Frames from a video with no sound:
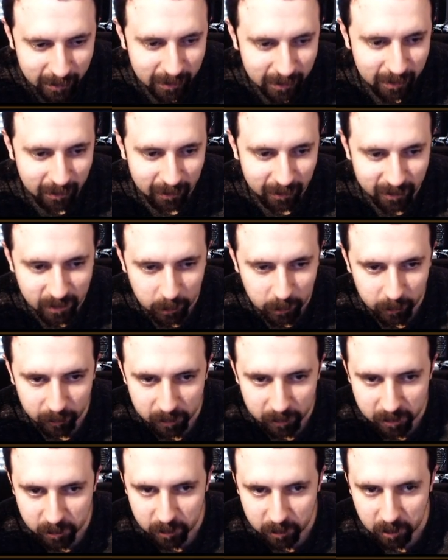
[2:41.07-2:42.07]
On the JP
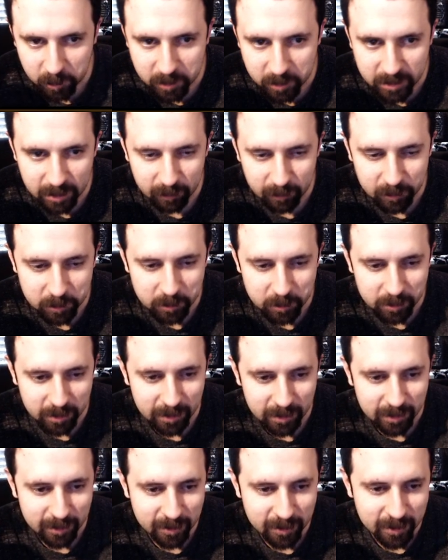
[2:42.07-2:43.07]
version, we almost never use
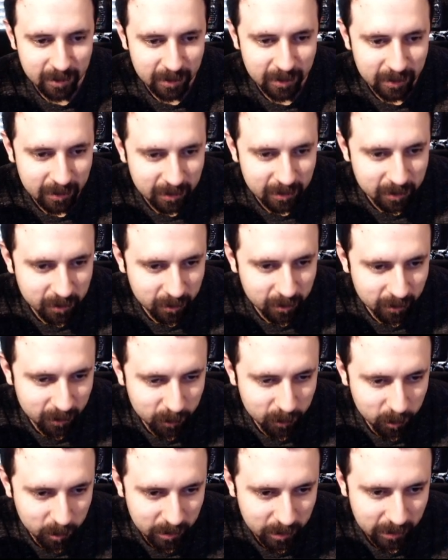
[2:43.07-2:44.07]
guns. So this
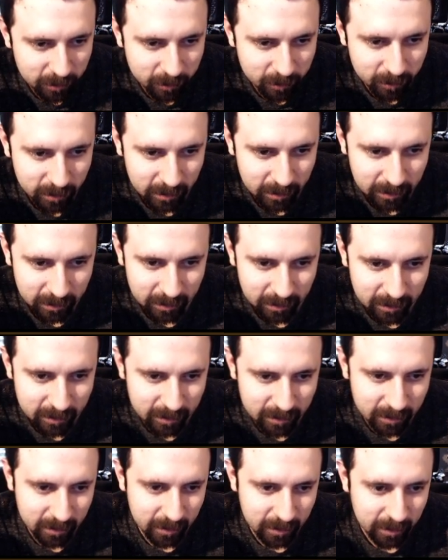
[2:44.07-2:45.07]
will be interesting at
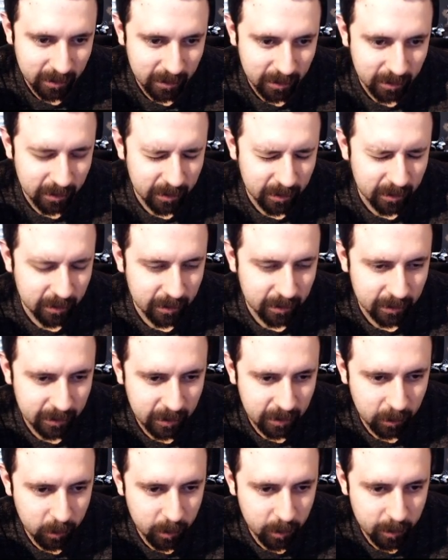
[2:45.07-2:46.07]
least. The
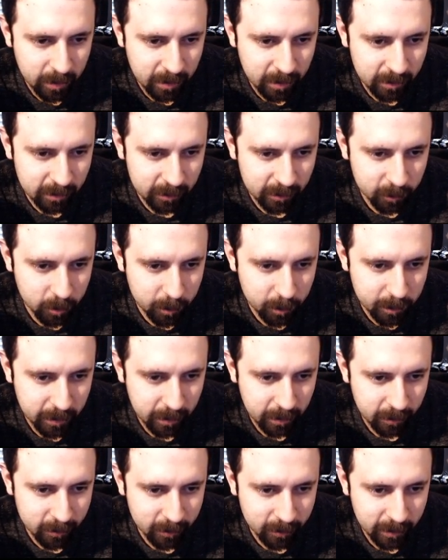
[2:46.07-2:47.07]
LB mods go up by
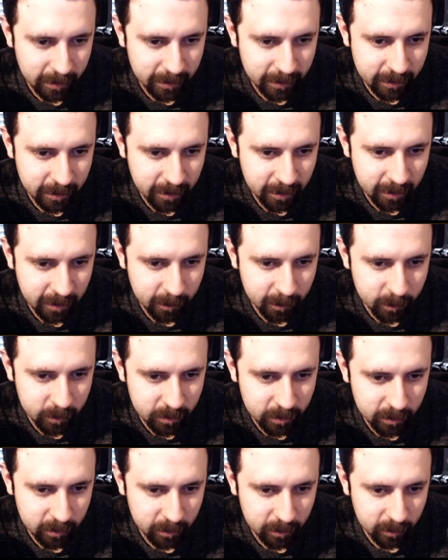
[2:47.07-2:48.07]
180
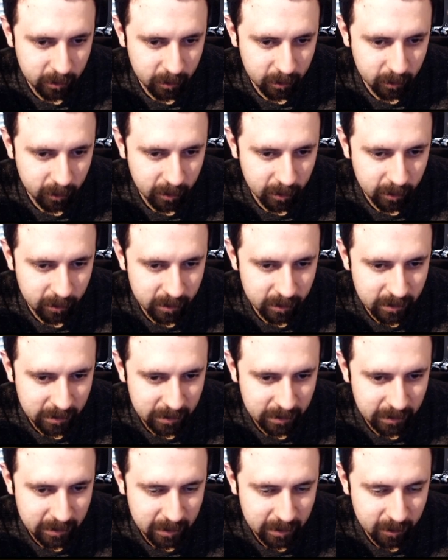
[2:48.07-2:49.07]
times,
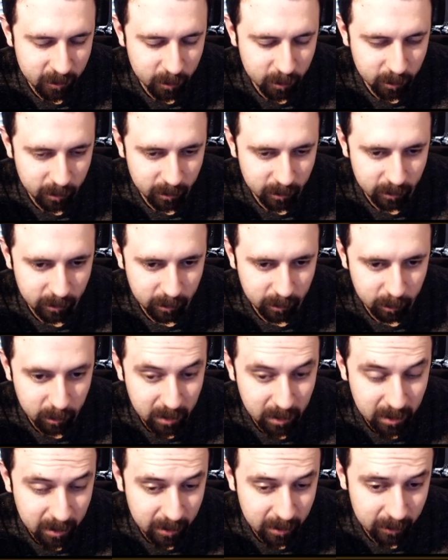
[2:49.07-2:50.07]
360 times
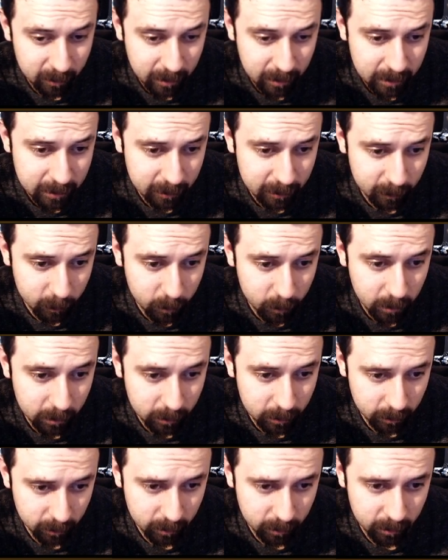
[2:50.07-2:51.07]
mod, that's quite
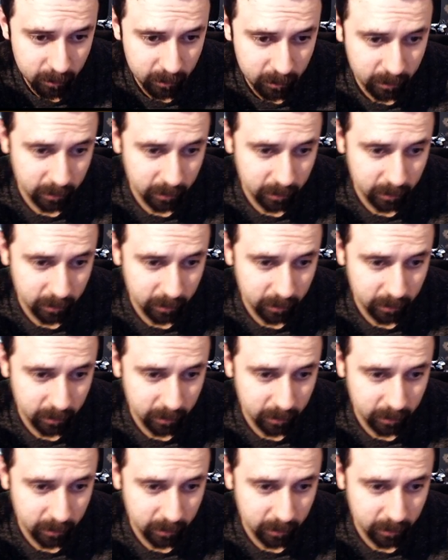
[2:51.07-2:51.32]
good.